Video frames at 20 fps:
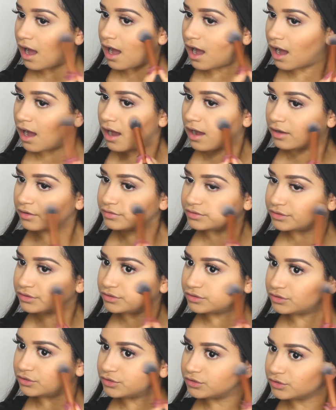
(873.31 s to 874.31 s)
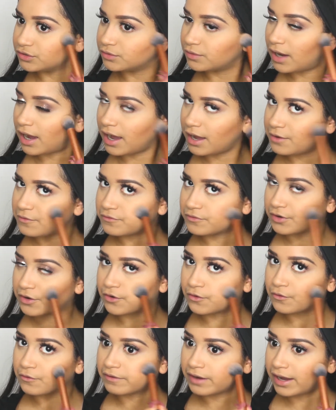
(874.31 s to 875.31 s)
Do I
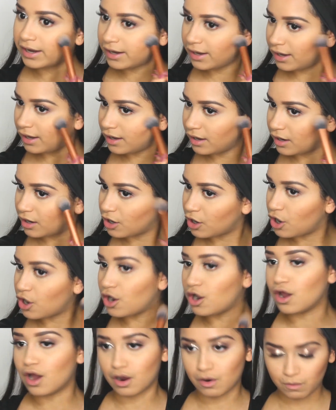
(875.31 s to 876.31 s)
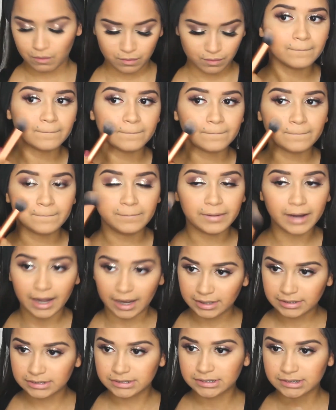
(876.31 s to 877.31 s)
regret it? No.
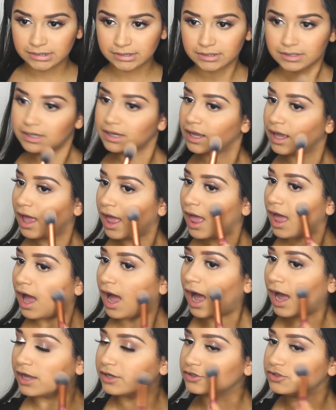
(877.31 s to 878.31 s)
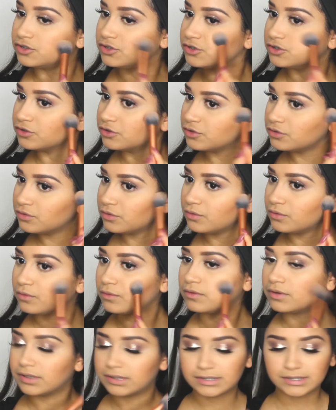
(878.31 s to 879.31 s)
But I do
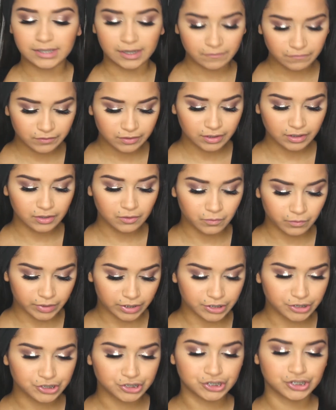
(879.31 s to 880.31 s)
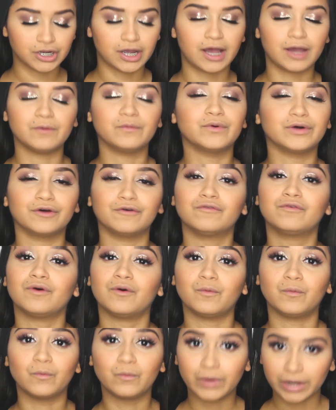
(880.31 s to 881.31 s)
definitely wish I would have
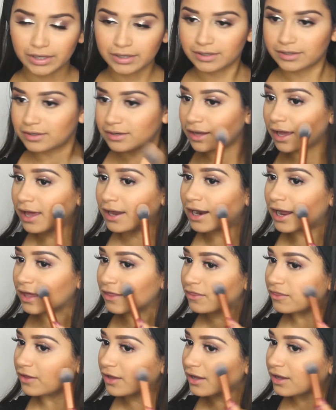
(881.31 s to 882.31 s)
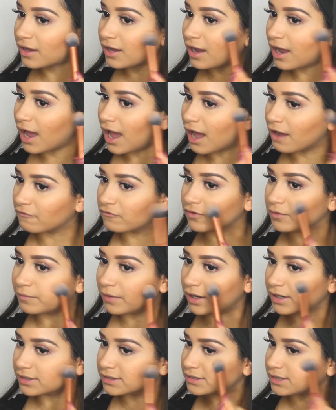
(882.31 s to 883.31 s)
waited. And I think
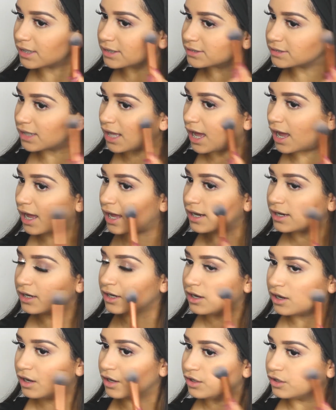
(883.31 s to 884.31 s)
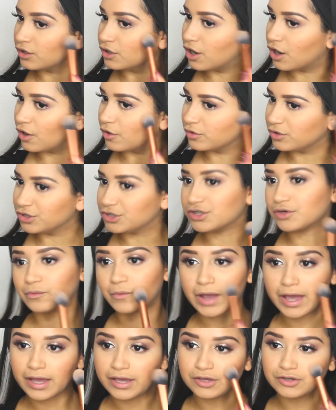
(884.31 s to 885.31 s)
everybody says that, you know, you should
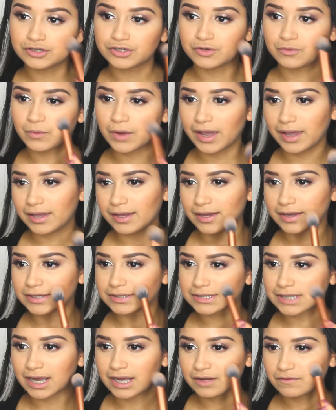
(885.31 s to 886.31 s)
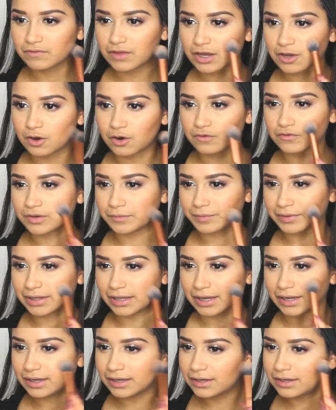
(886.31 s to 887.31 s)
wait, and it's kind of like
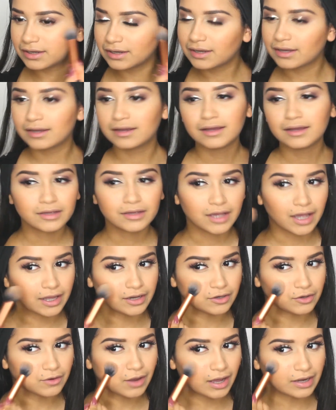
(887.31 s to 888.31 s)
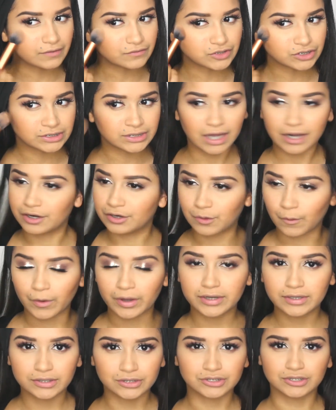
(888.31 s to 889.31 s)
overplayed, and you kind of just get
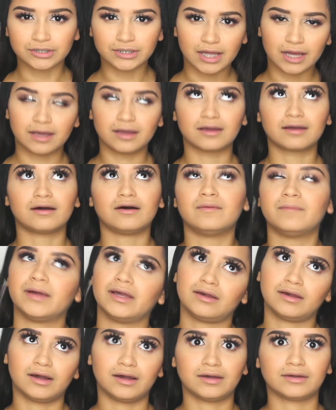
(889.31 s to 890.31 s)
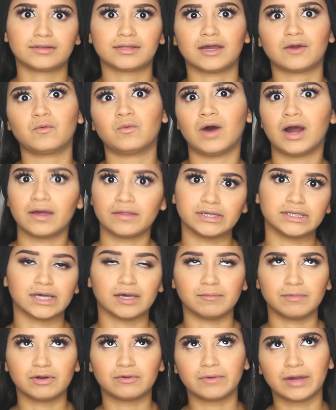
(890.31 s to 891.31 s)
annoyed because you're like, oh my god, like, why are they
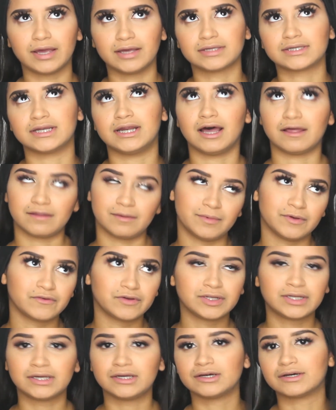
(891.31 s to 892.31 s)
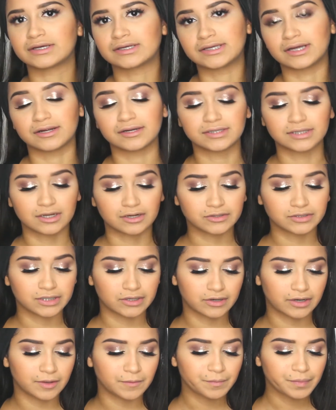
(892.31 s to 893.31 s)
telling me to wait? It's not that big a deal, etc, etc,
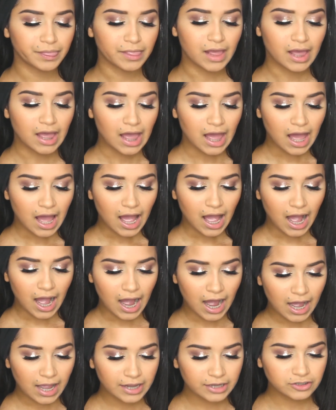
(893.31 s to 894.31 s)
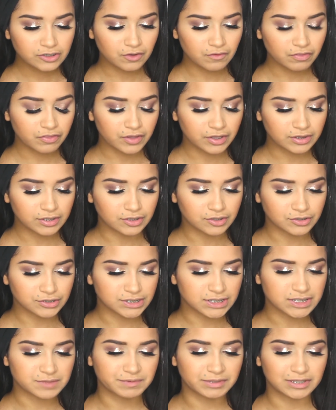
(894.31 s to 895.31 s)
etc. I don't think that there's
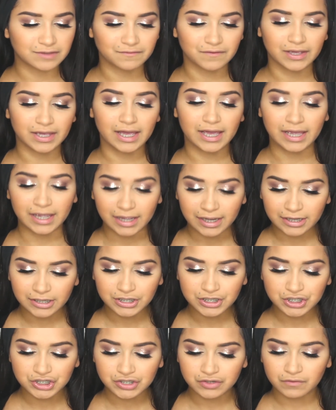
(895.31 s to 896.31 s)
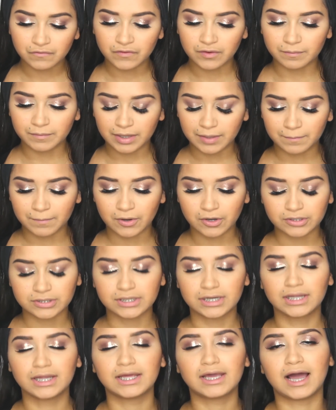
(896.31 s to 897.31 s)
a specific age. For me
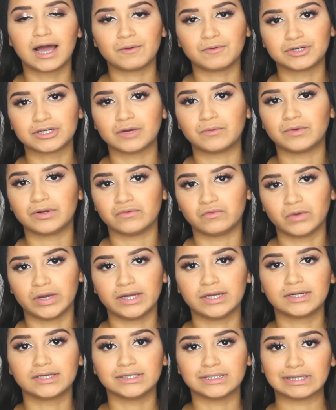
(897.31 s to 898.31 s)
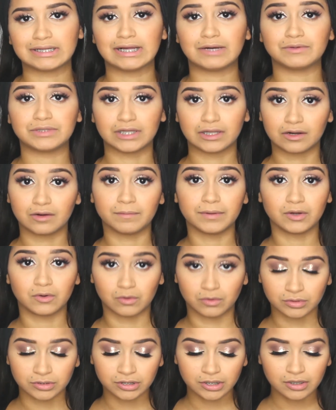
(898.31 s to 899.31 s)
personally, I wish I would have waited until I was a little bit
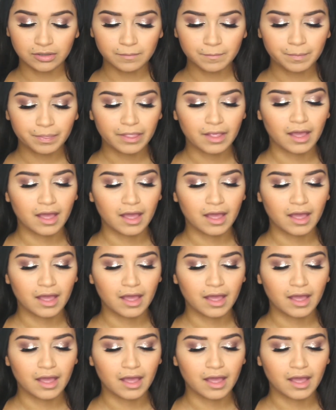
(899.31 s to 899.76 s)
older.